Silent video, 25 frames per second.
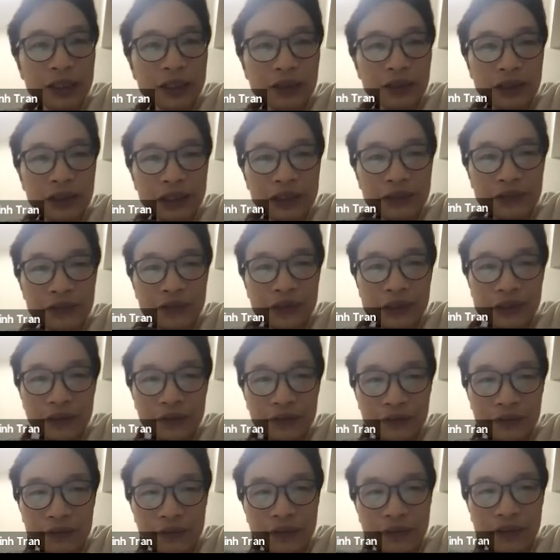theory
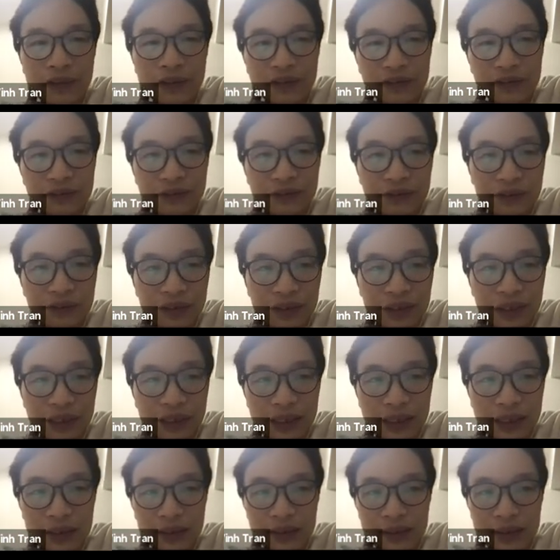for
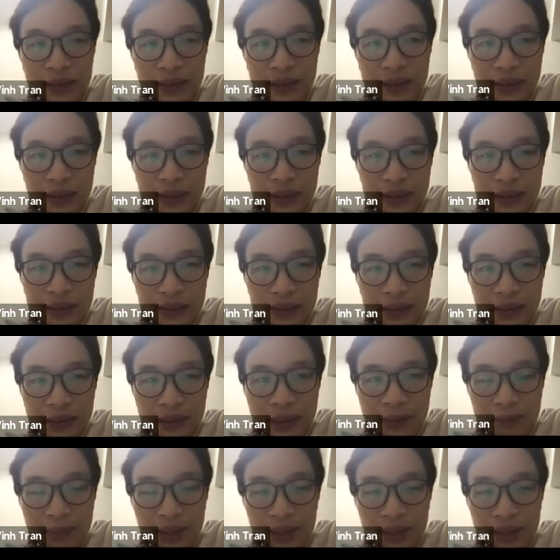that
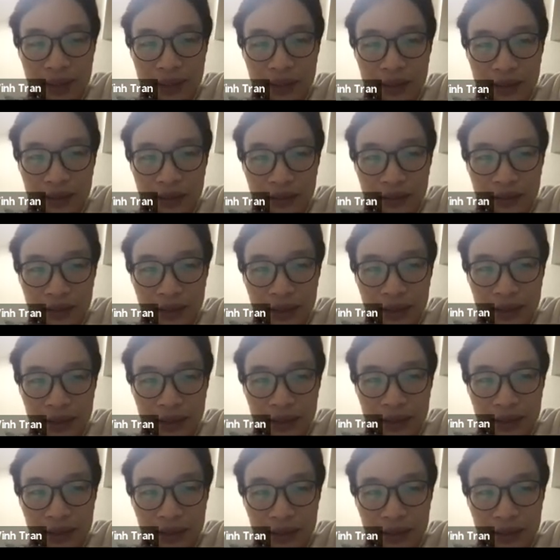gamma dot, right?